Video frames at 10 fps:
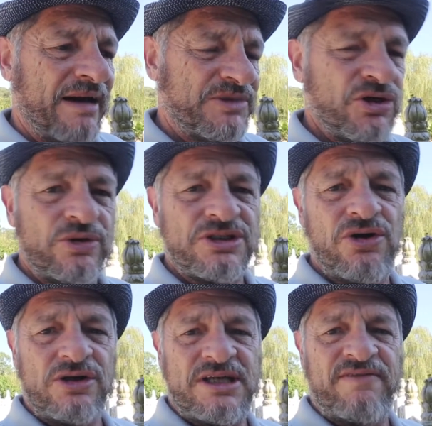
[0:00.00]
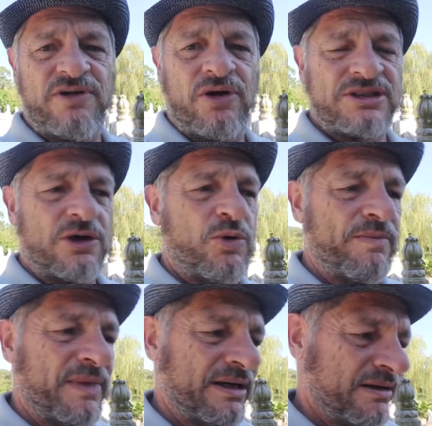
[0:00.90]
Sure, it's nice to have nice
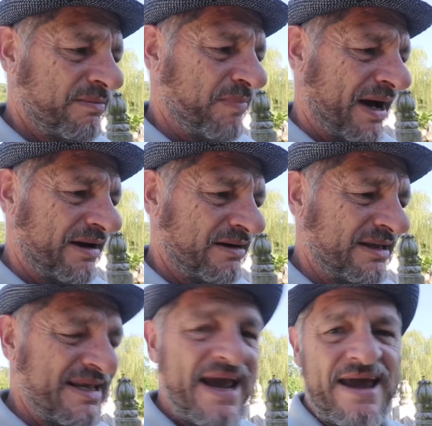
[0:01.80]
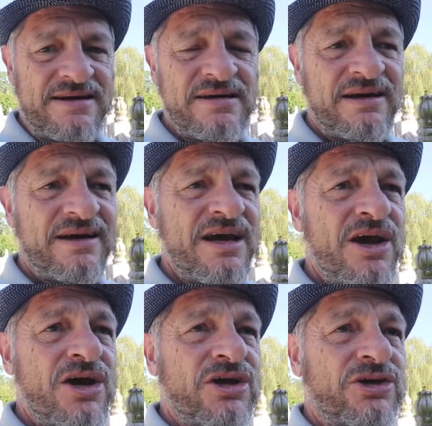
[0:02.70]
equipment, but in the end,
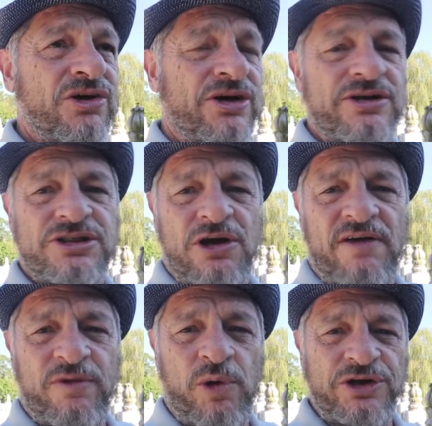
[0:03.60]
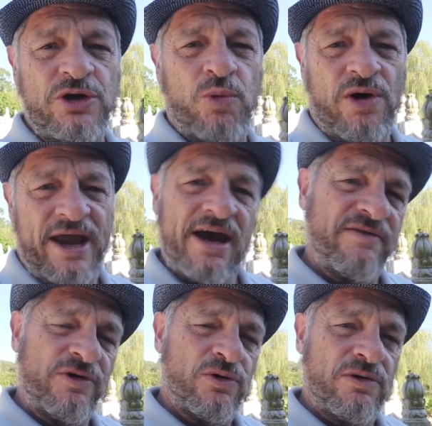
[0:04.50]
you're going to decipher what you want out
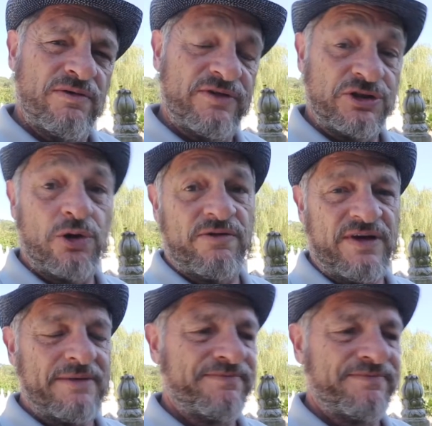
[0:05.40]
of your photography.